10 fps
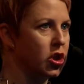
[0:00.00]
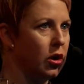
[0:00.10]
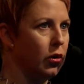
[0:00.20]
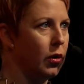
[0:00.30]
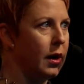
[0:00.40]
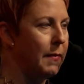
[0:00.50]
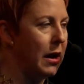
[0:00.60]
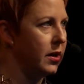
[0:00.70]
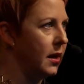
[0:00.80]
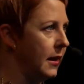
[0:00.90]
show
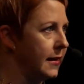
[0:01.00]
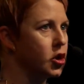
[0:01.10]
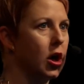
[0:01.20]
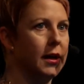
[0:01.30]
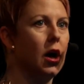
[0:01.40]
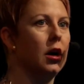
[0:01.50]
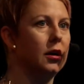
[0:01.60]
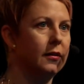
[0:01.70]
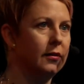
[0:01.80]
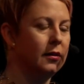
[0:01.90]
about electronic
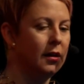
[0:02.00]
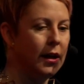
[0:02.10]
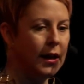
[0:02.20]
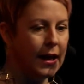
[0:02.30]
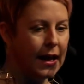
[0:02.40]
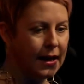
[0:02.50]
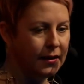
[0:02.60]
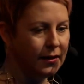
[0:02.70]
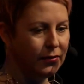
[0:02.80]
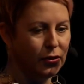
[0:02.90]
art.
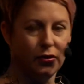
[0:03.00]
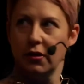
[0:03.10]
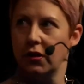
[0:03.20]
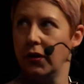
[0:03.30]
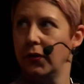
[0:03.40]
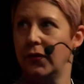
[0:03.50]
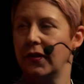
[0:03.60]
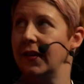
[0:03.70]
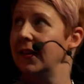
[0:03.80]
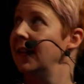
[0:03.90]
And if you look
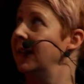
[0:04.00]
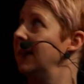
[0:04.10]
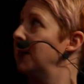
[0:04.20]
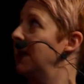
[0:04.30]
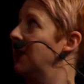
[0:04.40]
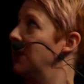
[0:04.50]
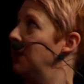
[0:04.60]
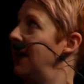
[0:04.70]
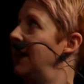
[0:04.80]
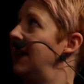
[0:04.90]
closely in this picture
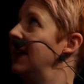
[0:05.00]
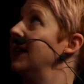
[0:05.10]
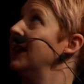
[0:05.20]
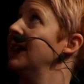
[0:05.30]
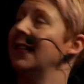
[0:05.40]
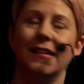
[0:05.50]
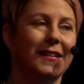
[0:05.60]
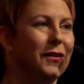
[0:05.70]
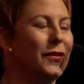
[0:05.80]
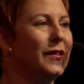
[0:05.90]
right here,
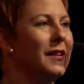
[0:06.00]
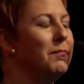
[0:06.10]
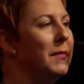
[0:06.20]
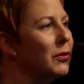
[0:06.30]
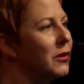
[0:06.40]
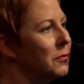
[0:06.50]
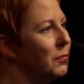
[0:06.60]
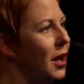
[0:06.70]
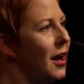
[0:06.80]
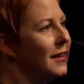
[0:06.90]
you'll see mirrored
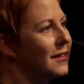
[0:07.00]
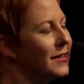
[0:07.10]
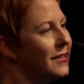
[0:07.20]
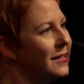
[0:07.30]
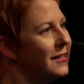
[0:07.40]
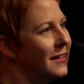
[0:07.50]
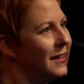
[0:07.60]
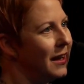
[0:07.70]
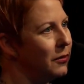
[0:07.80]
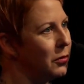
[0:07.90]
blocks
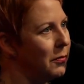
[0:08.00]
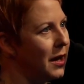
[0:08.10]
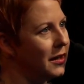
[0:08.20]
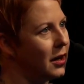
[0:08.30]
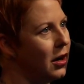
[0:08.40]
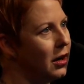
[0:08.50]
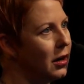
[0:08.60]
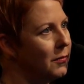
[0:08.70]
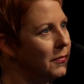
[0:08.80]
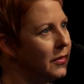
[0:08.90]
and a robotic
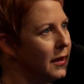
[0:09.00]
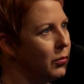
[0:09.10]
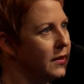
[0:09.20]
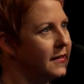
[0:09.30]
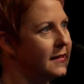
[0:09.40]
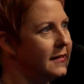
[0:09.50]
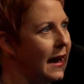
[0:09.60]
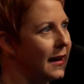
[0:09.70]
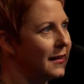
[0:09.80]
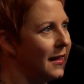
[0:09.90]
arm that would
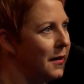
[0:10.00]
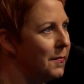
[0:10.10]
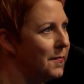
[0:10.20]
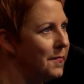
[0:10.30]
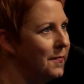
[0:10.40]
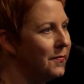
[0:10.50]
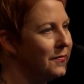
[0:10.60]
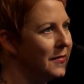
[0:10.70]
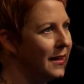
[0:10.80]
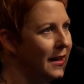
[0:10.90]
stack them.
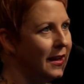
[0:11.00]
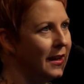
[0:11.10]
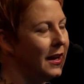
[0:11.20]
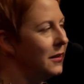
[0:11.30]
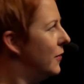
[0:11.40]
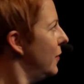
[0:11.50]
And